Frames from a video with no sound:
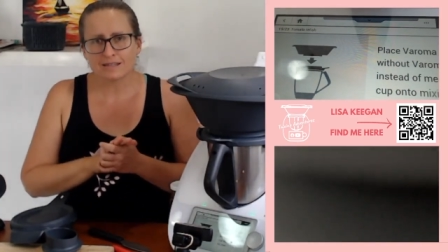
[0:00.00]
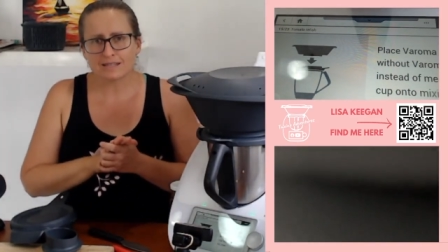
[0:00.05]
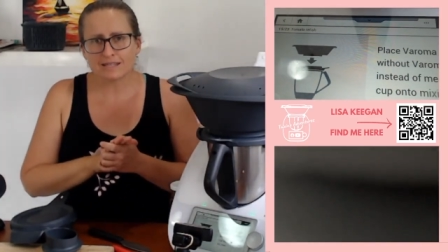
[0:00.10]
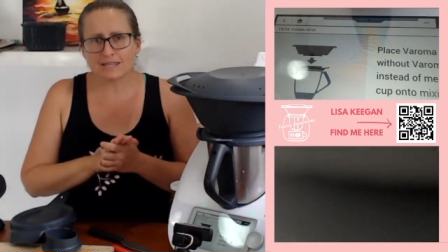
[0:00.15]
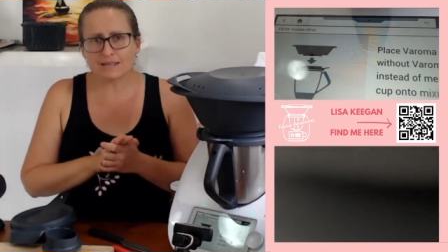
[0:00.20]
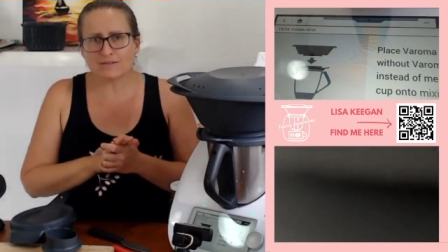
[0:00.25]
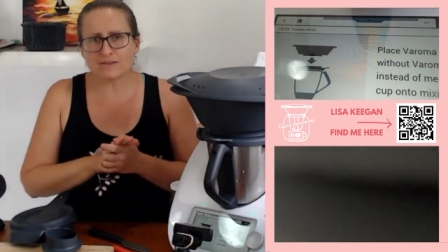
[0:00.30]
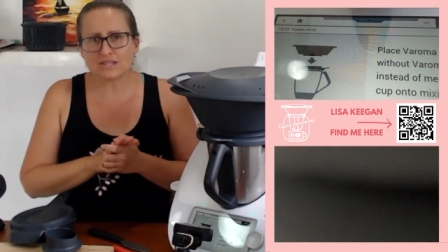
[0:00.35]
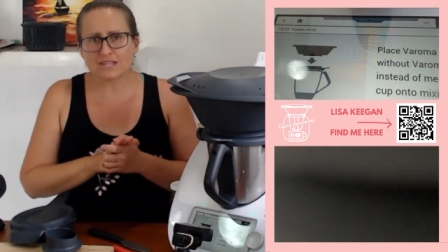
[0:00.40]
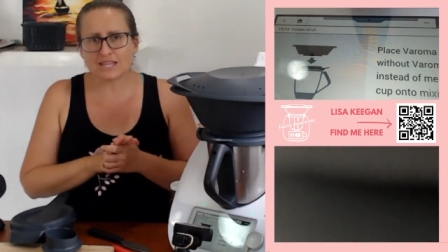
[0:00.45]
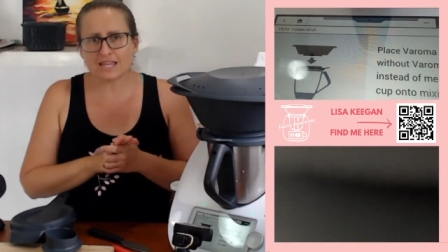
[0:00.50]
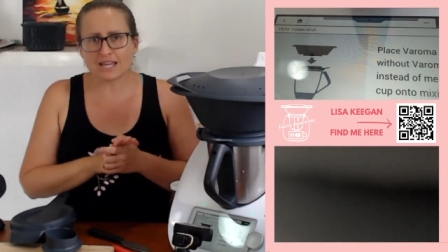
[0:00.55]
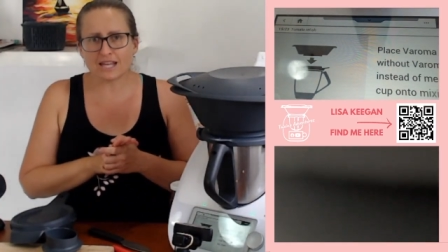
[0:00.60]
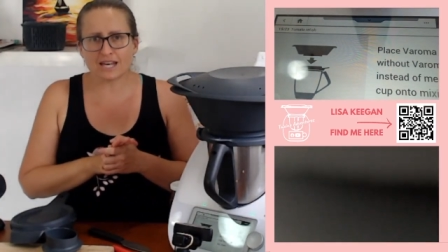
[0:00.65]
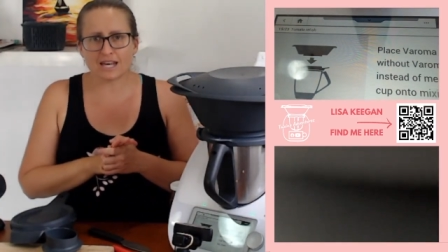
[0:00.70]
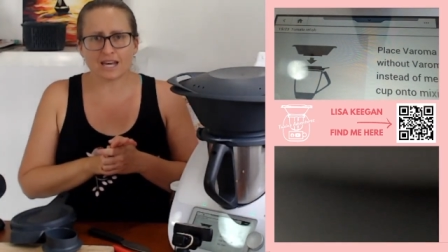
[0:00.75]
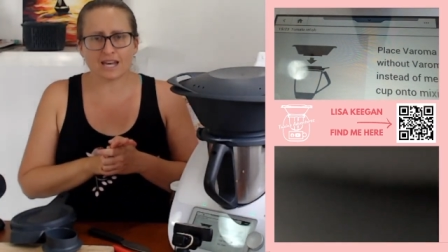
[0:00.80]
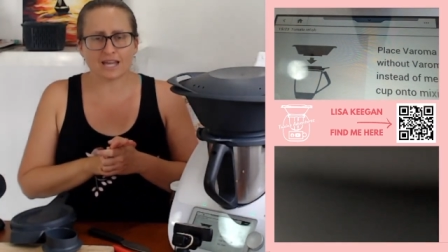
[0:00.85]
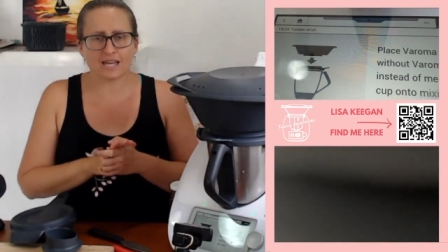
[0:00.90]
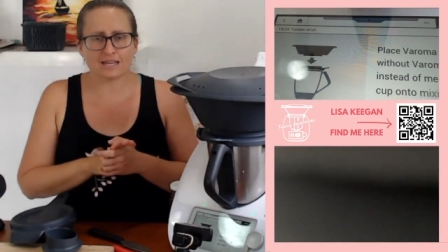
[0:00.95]
give it
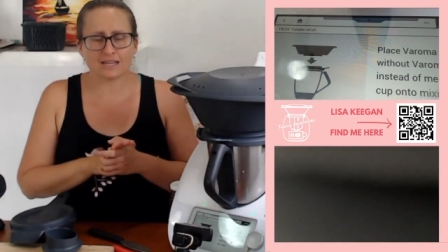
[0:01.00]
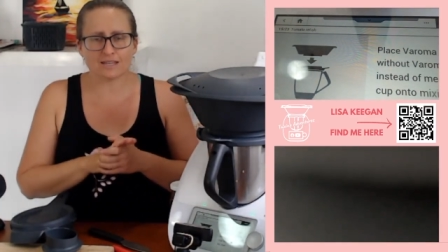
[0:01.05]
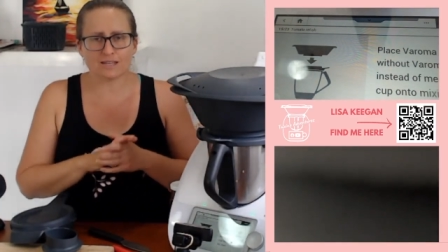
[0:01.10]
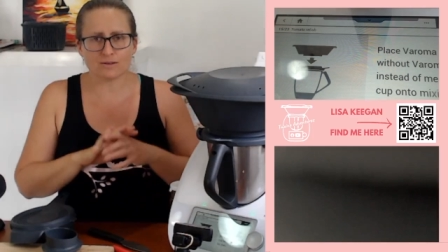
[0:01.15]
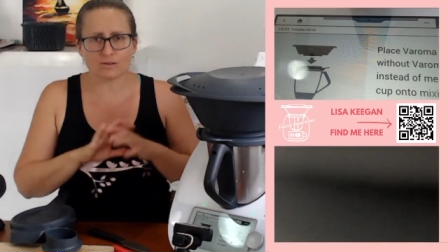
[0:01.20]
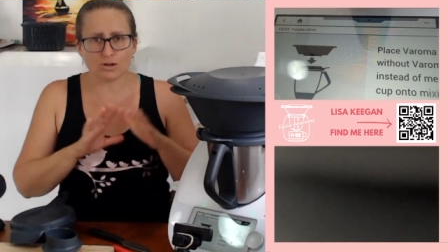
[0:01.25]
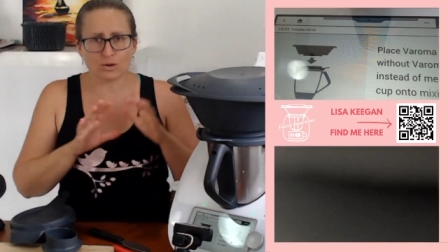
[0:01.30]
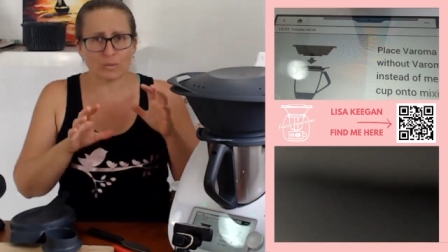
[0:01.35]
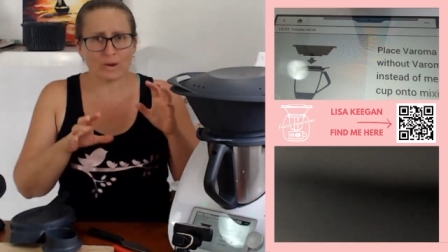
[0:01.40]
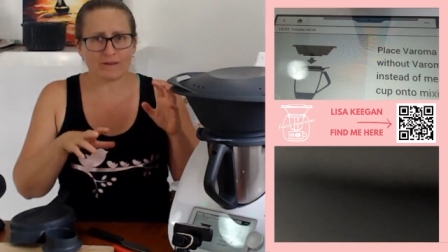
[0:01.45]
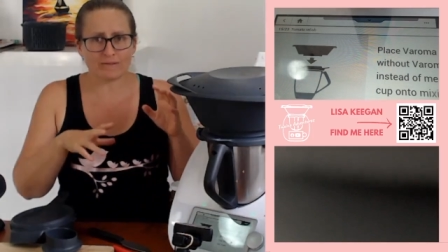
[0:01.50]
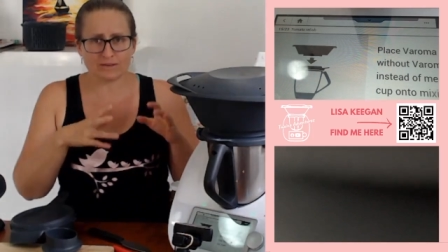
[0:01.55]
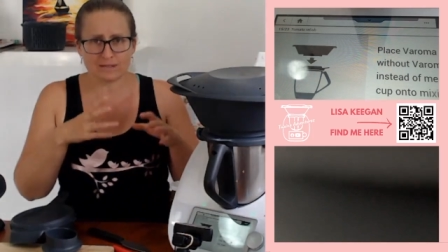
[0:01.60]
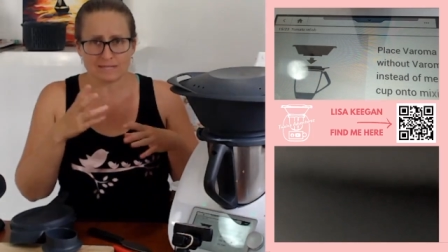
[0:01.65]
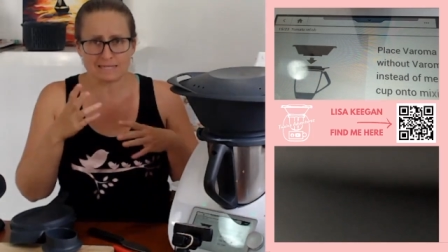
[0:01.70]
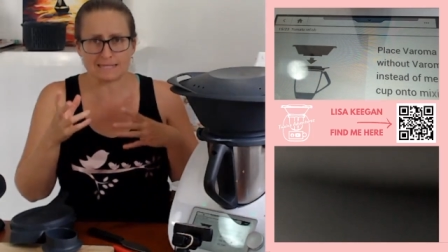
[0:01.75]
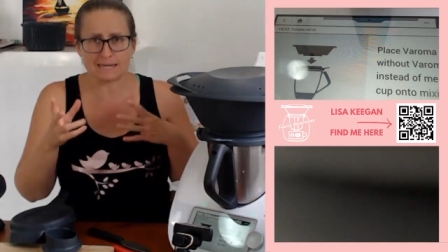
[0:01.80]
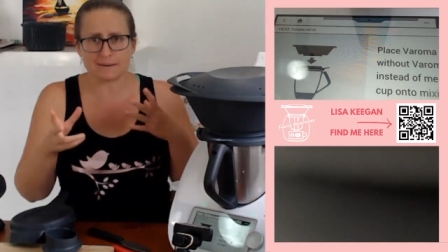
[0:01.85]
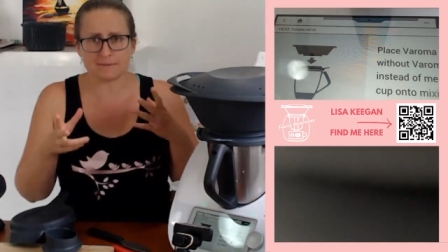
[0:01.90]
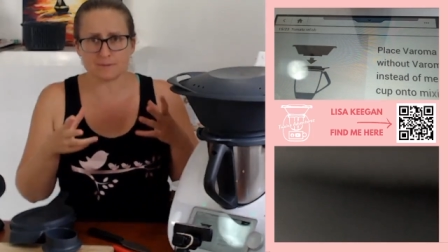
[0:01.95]
then, you've got to wait for the
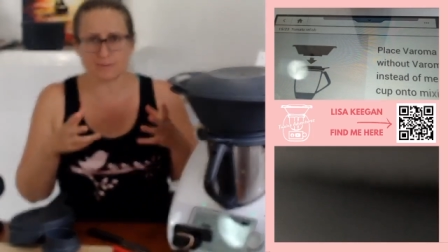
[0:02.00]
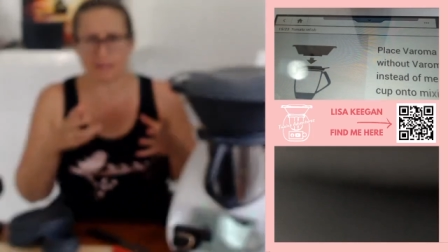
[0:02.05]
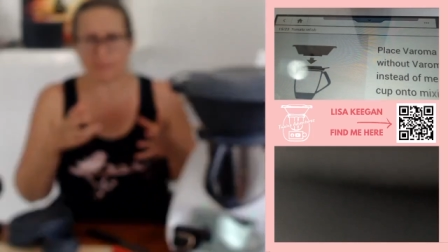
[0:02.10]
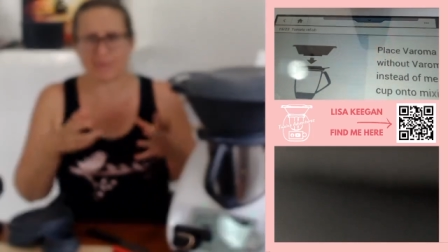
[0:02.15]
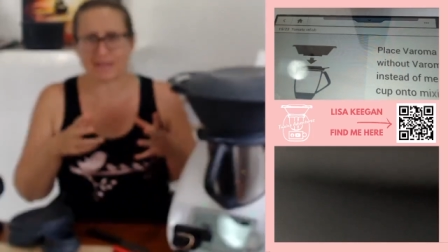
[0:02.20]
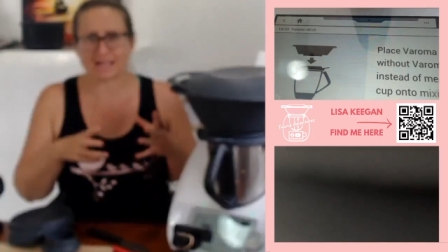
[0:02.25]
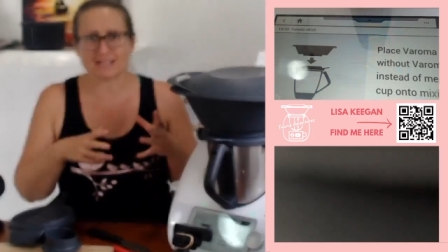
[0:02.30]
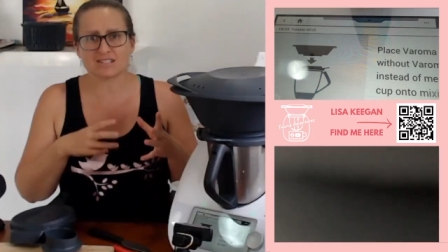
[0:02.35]
steam to come out.